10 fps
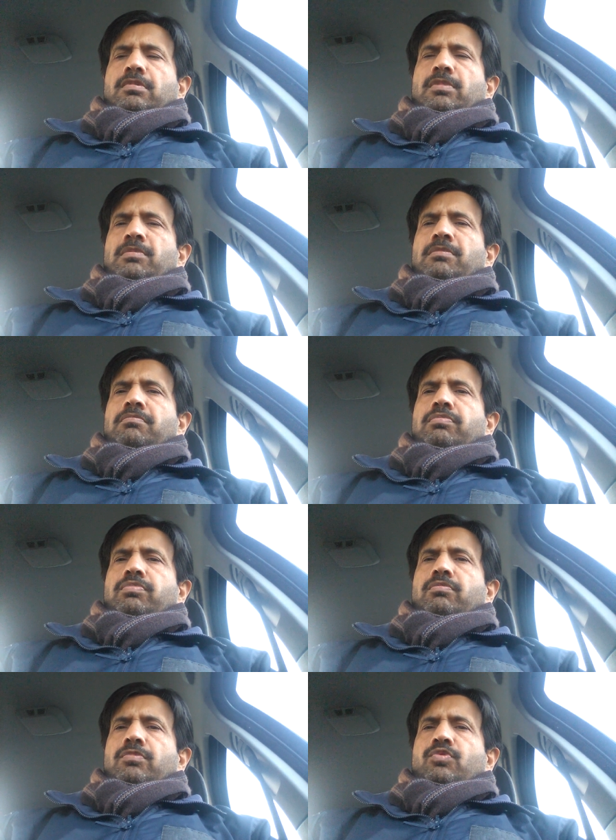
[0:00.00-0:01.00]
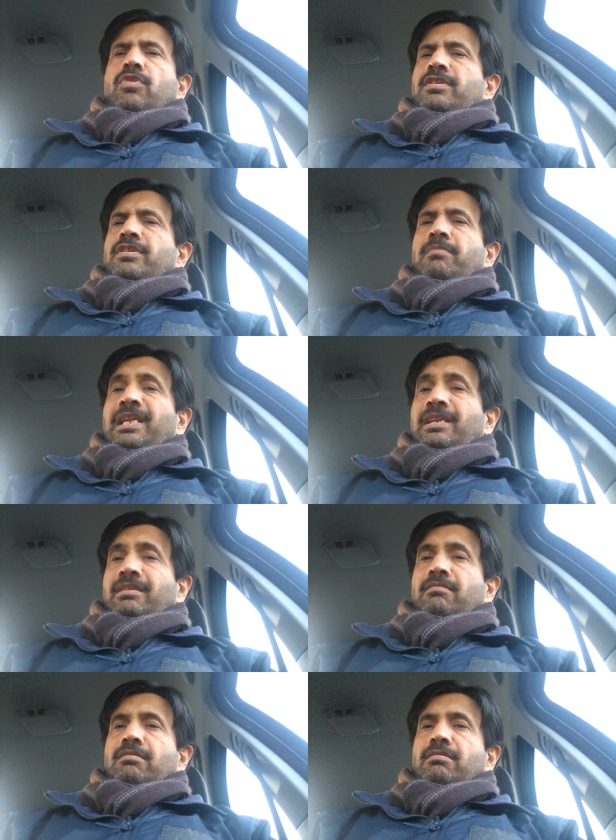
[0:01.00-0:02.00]
maybe quarter
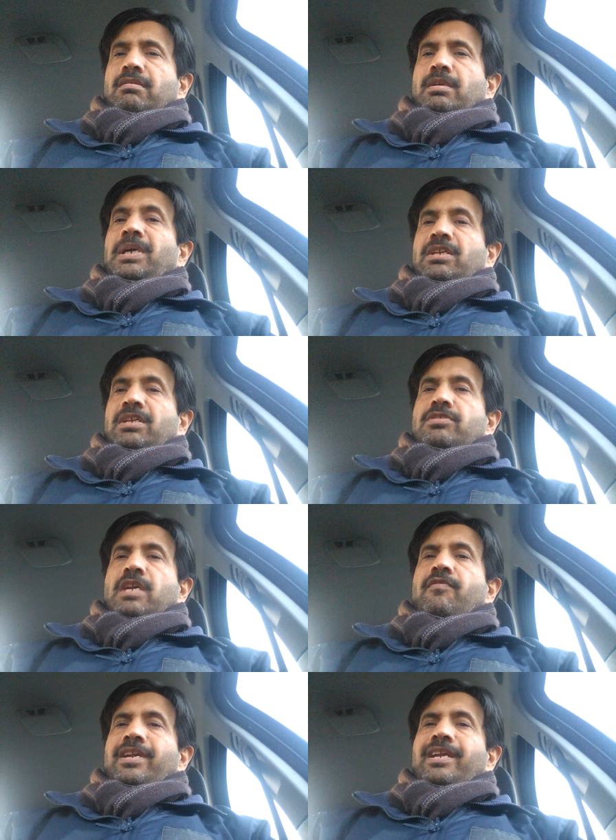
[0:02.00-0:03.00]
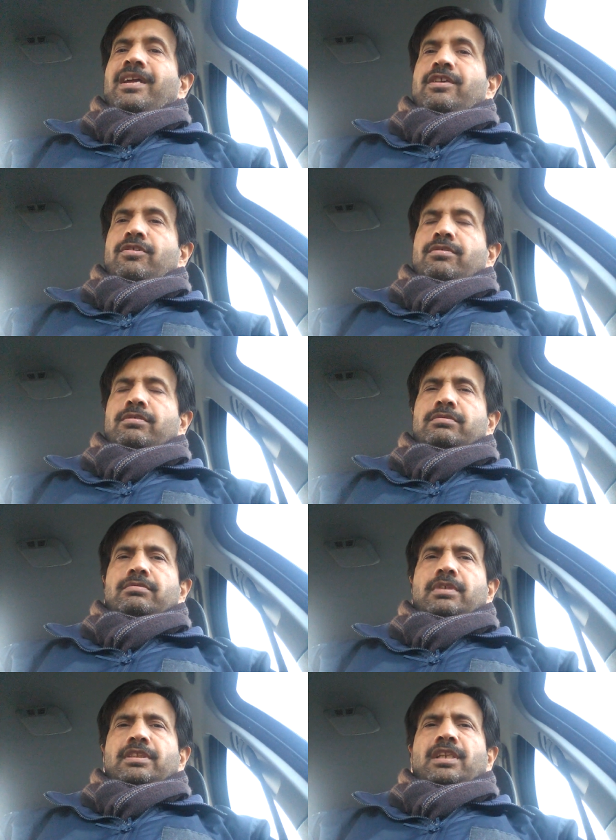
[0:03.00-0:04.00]
million Americans every year, you know.
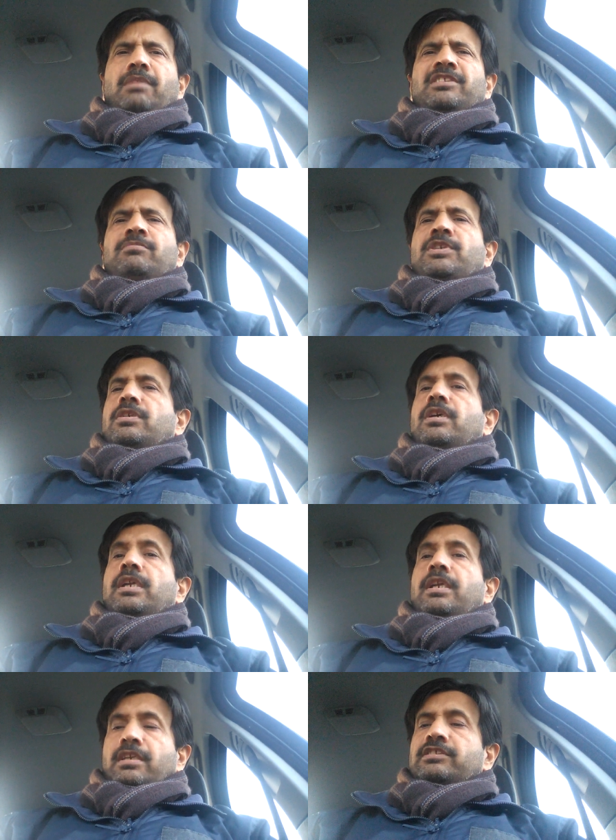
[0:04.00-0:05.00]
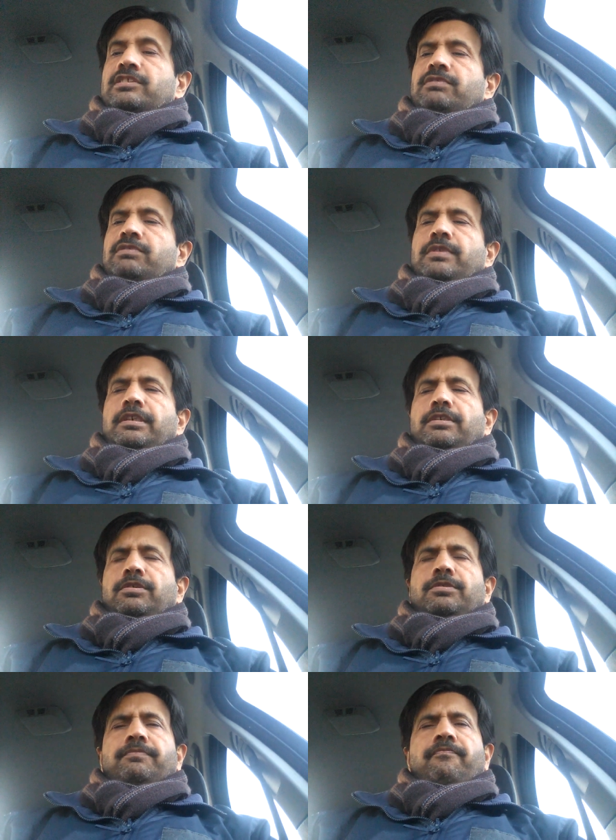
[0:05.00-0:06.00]
And the number is much higher in rest of the world,
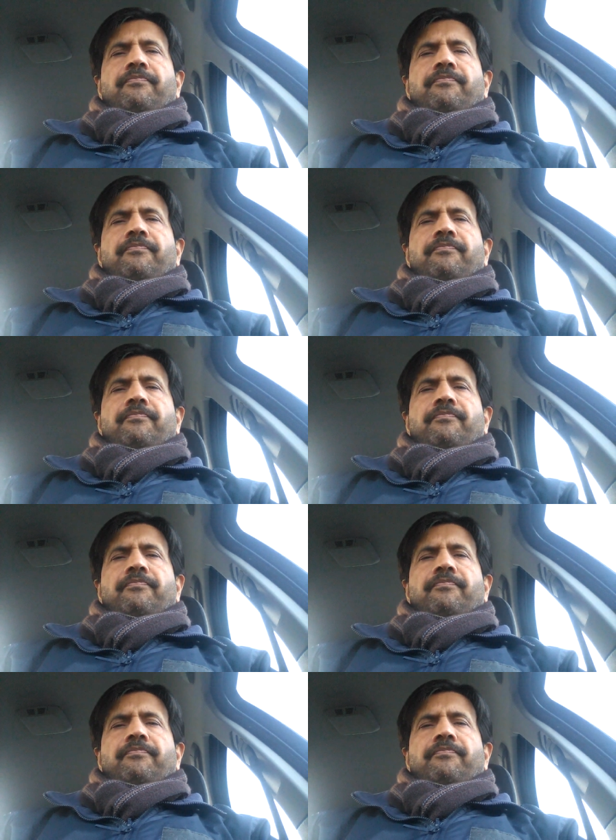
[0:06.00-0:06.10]
you know.